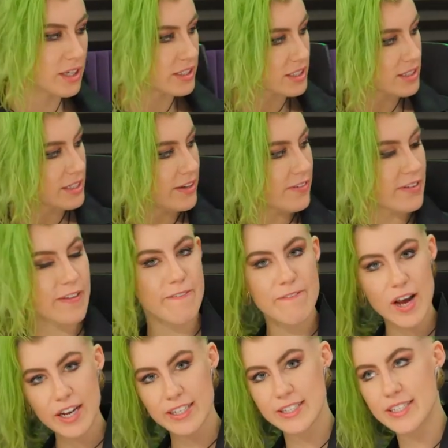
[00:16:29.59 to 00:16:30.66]
It's leaving the
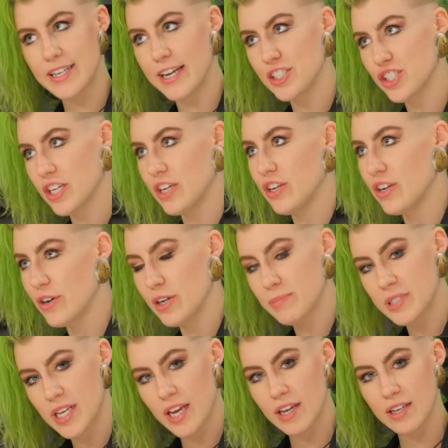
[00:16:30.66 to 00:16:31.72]
fucking station. You know what I'm
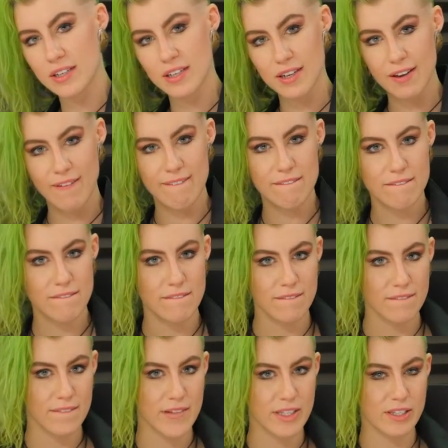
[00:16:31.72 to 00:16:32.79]
saying?
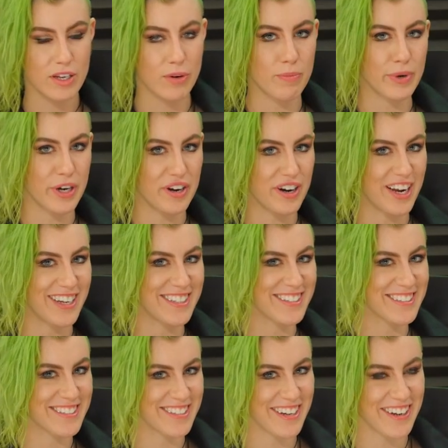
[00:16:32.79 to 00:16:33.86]
It's going pretty great.
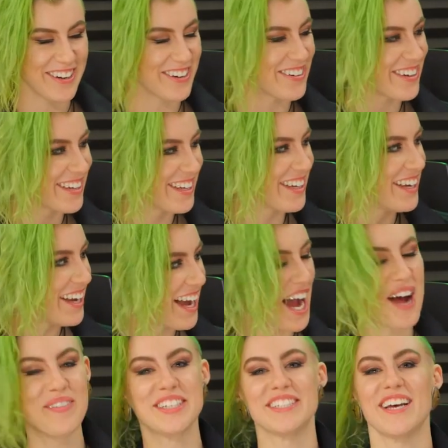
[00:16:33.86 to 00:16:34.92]
So
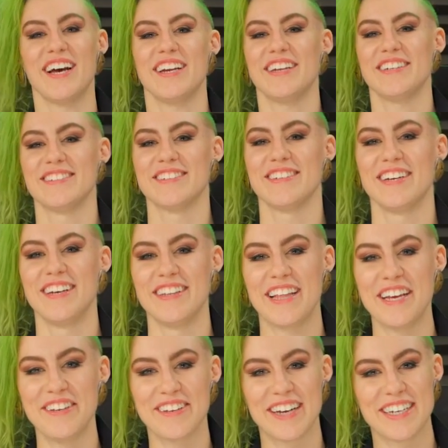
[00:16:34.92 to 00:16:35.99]
I'm excited.
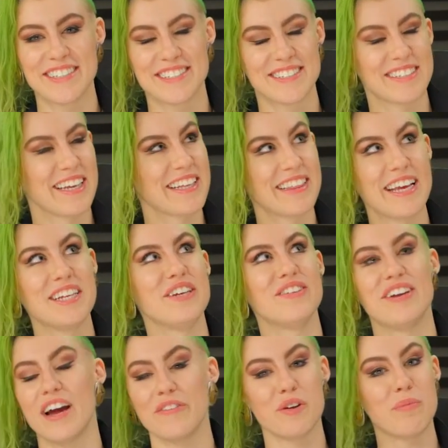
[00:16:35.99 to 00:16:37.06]
Thank you guys. Like, thank you
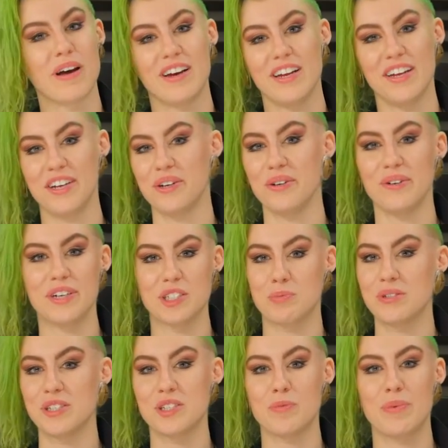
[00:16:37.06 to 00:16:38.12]
to everybody who has
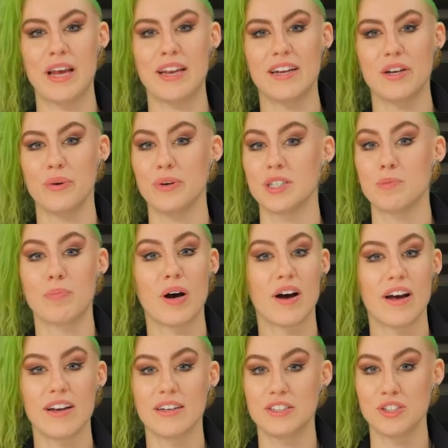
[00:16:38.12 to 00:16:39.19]
participated, who has
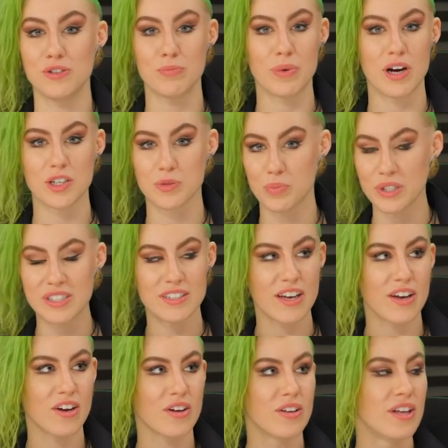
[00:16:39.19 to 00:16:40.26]
bought a Dune box
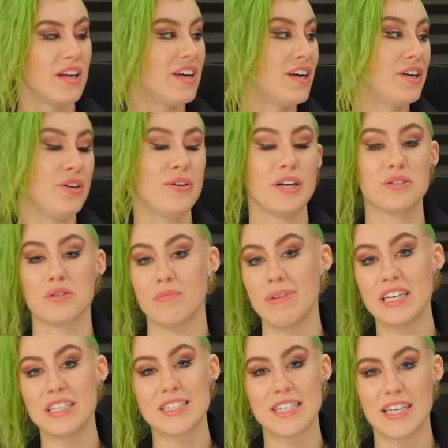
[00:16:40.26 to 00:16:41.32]
presale. You guys are
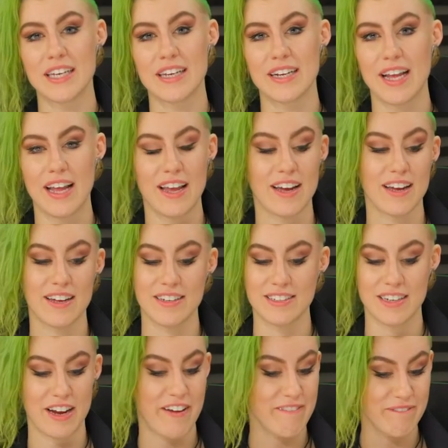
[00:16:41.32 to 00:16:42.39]
amazing, and
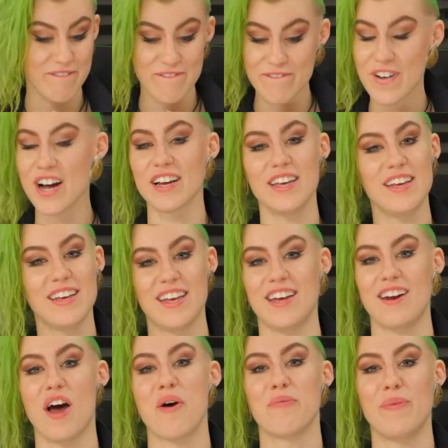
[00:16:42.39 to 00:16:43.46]
I fucking
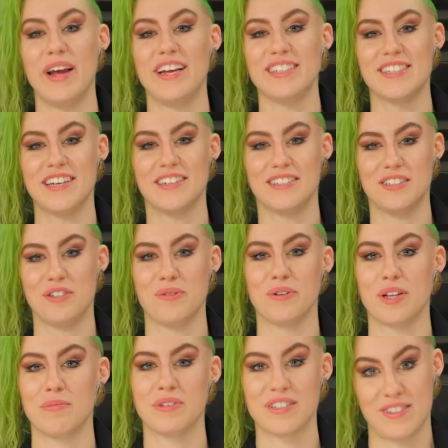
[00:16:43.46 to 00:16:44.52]
cannot wait to get into Dune
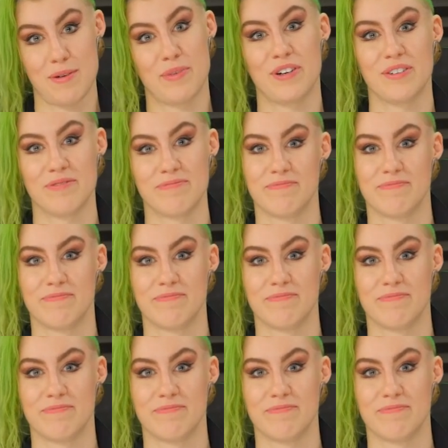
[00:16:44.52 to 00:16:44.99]
Club this summer.